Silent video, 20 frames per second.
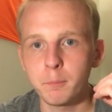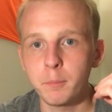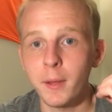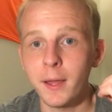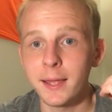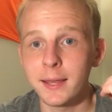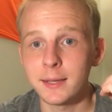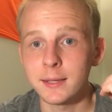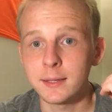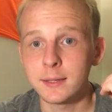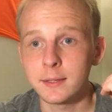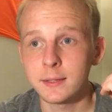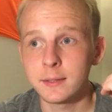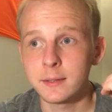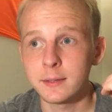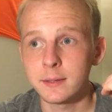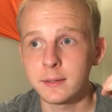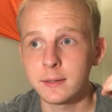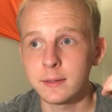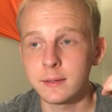But
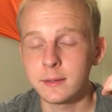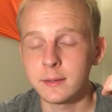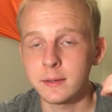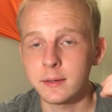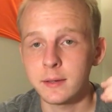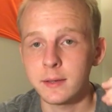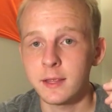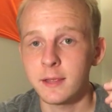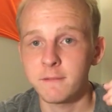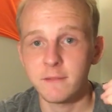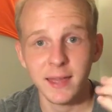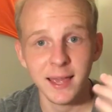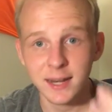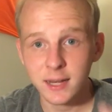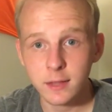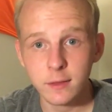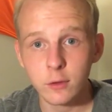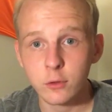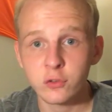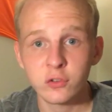if
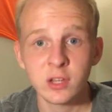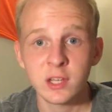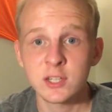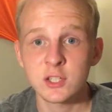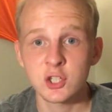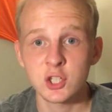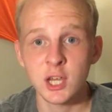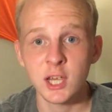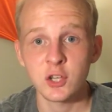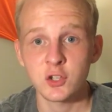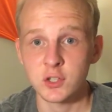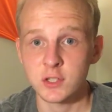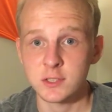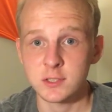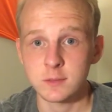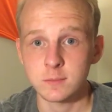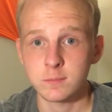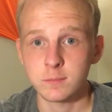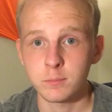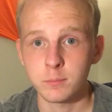any of those things
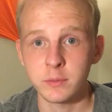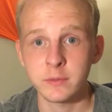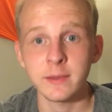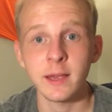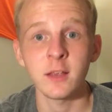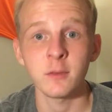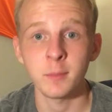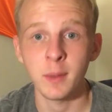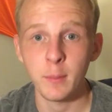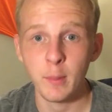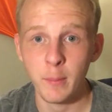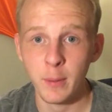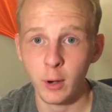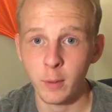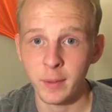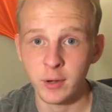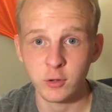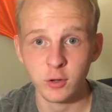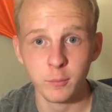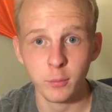changes, besides maybe
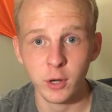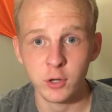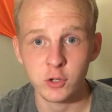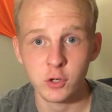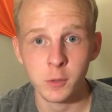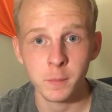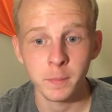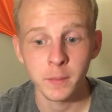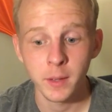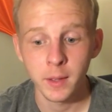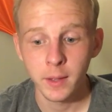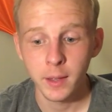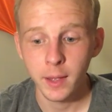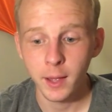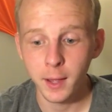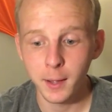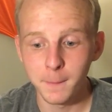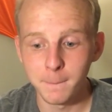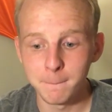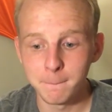barometric pressure,
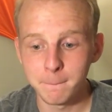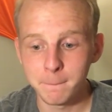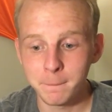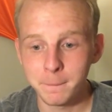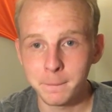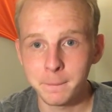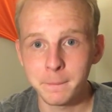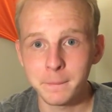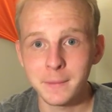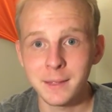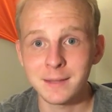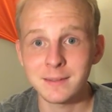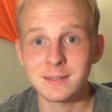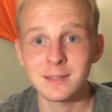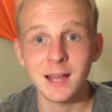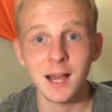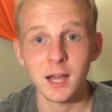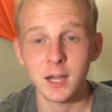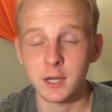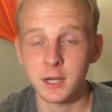
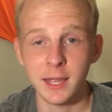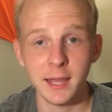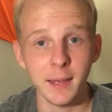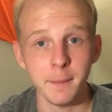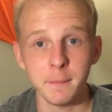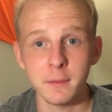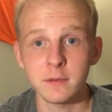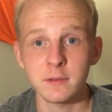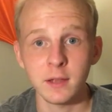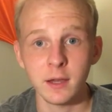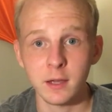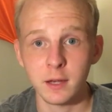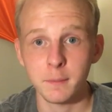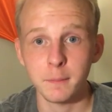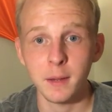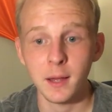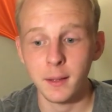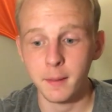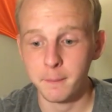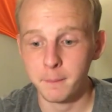it's not going to happen. It's not going
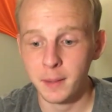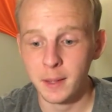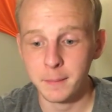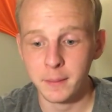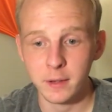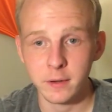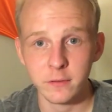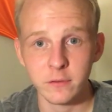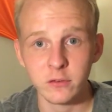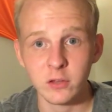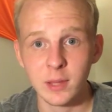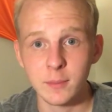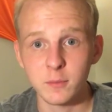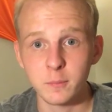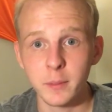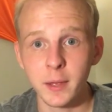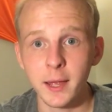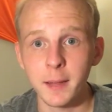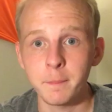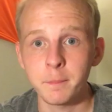to pop out of the same
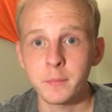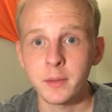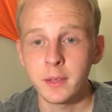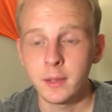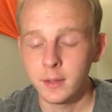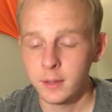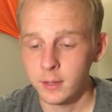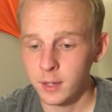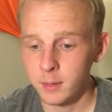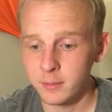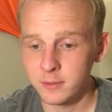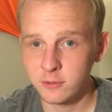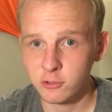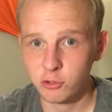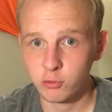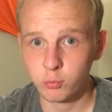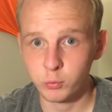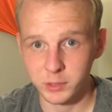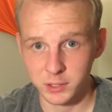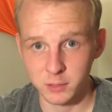spot. And this
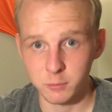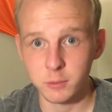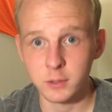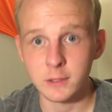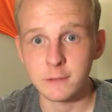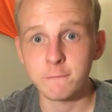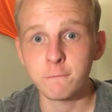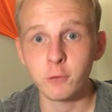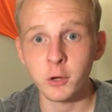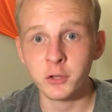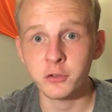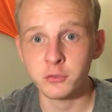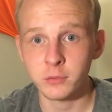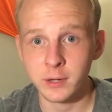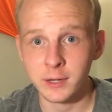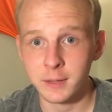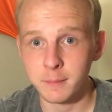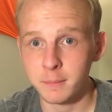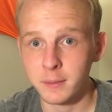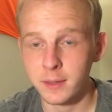is really, really
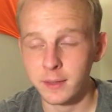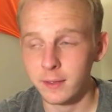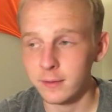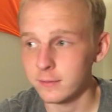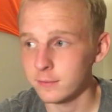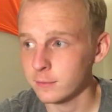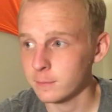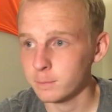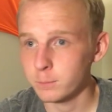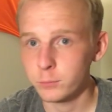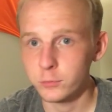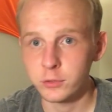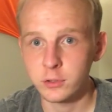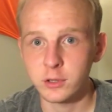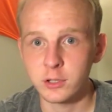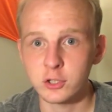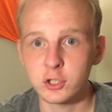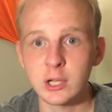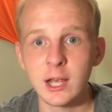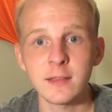frustrating because
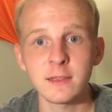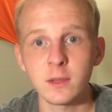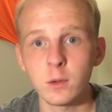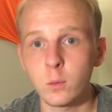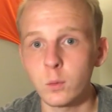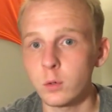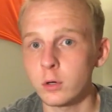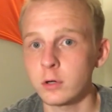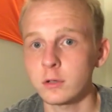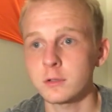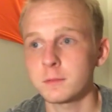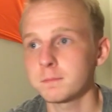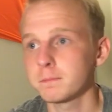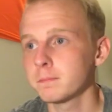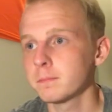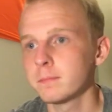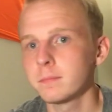the shot that worked